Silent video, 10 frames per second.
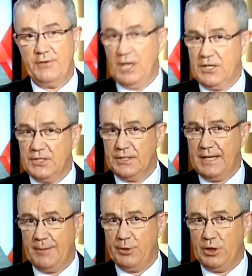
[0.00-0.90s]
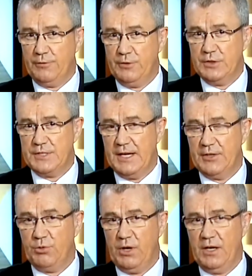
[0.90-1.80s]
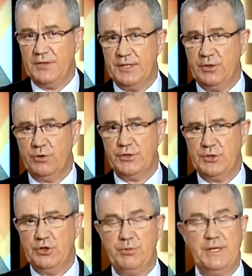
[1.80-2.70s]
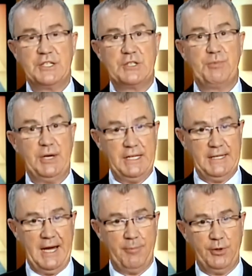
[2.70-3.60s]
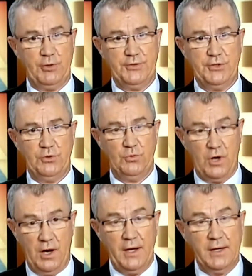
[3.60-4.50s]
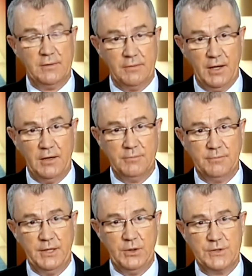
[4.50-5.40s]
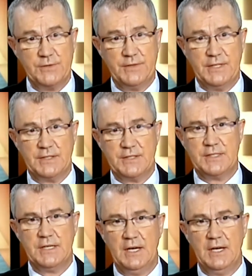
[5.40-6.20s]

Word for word: Nation capital of New South Wales, it could soon be the speed capital too. Why? Well, because of this.